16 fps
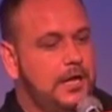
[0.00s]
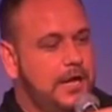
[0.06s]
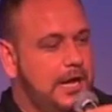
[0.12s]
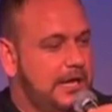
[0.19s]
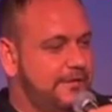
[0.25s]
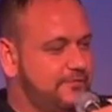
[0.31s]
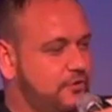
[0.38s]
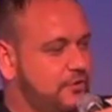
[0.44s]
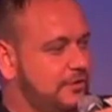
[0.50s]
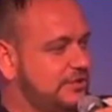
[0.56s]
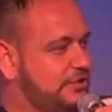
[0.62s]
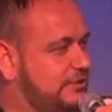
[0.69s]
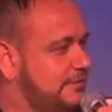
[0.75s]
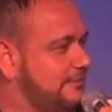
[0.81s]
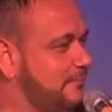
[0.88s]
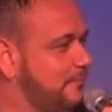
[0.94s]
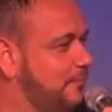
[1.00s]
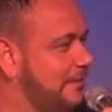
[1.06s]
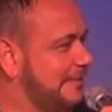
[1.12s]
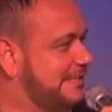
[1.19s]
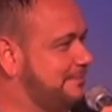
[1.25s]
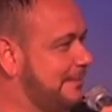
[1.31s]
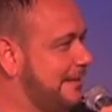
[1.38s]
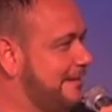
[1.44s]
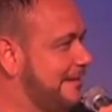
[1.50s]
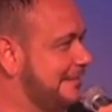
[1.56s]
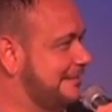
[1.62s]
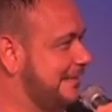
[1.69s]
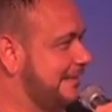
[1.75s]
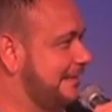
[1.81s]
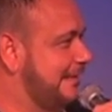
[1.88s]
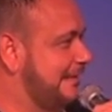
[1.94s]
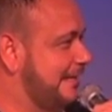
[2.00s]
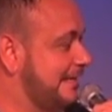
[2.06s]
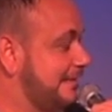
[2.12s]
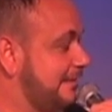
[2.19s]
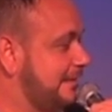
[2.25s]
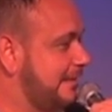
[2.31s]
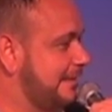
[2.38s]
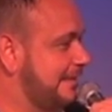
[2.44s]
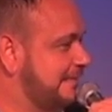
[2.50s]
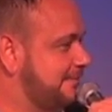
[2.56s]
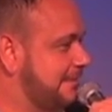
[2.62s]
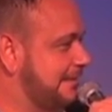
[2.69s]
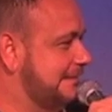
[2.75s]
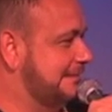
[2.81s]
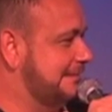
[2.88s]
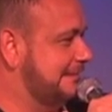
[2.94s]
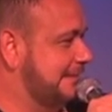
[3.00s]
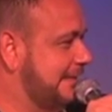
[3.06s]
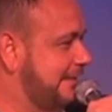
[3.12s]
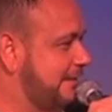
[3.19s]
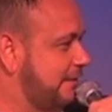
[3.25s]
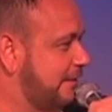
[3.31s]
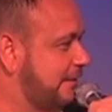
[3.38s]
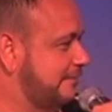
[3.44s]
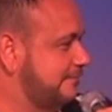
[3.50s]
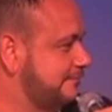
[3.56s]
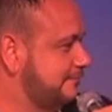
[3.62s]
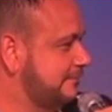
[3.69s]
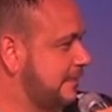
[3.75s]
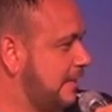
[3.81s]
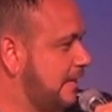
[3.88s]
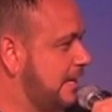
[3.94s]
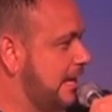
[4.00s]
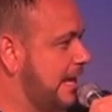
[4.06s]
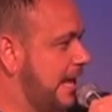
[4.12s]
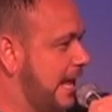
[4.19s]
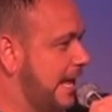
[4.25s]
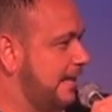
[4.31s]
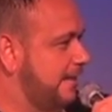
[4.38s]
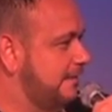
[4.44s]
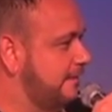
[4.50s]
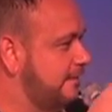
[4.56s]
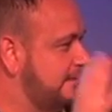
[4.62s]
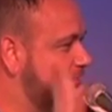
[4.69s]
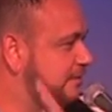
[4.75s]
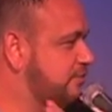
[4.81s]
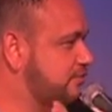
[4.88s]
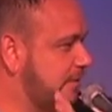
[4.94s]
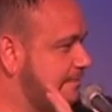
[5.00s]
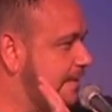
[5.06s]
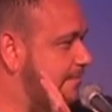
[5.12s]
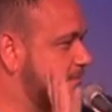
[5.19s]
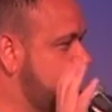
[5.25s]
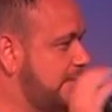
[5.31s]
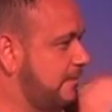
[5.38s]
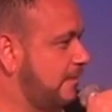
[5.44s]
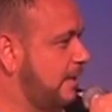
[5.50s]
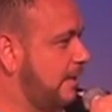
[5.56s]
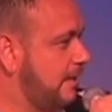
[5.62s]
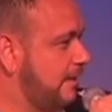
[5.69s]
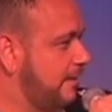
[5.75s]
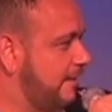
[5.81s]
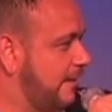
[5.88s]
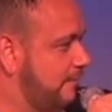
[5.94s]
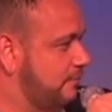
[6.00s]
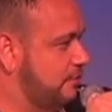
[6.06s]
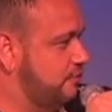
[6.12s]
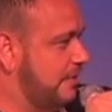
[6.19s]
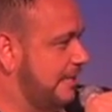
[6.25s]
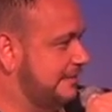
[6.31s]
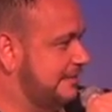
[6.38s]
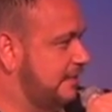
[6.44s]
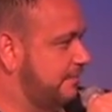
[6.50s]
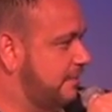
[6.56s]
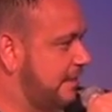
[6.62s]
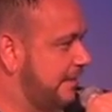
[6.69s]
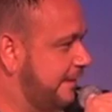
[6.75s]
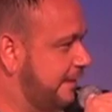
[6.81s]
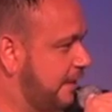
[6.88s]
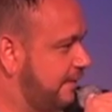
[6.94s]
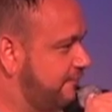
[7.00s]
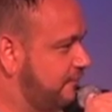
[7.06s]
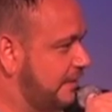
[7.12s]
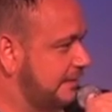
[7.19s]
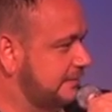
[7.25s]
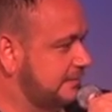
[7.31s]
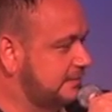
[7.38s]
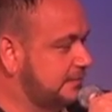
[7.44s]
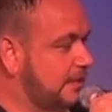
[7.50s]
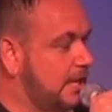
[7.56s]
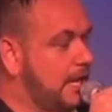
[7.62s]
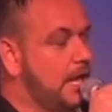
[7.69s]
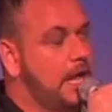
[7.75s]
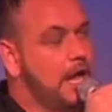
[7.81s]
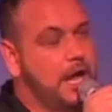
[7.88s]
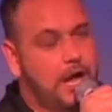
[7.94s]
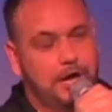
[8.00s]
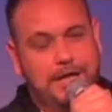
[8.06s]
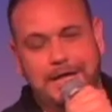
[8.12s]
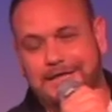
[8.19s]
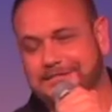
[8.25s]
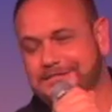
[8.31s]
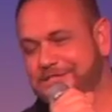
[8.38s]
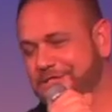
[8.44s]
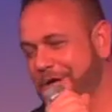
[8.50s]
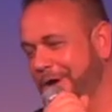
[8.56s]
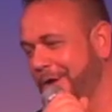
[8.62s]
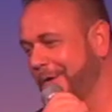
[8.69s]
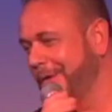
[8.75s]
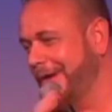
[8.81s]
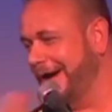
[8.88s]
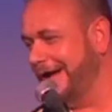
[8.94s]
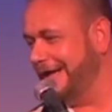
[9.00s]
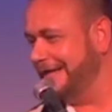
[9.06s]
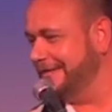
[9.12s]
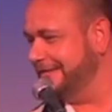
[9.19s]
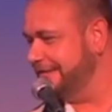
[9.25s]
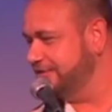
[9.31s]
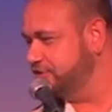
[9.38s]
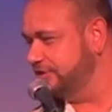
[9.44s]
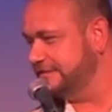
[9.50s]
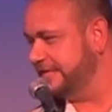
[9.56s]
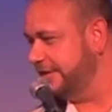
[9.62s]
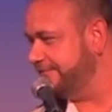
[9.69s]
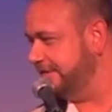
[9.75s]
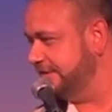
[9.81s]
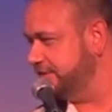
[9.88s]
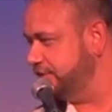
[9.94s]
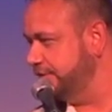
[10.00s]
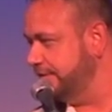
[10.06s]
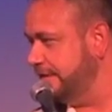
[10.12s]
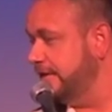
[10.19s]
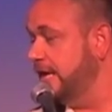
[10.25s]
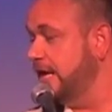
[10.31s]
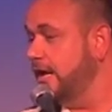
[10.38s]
And of course, we'll explain that to the lesbians later. And the straight people that were dragged here by their gay friends. Okay, so let's just get right to it.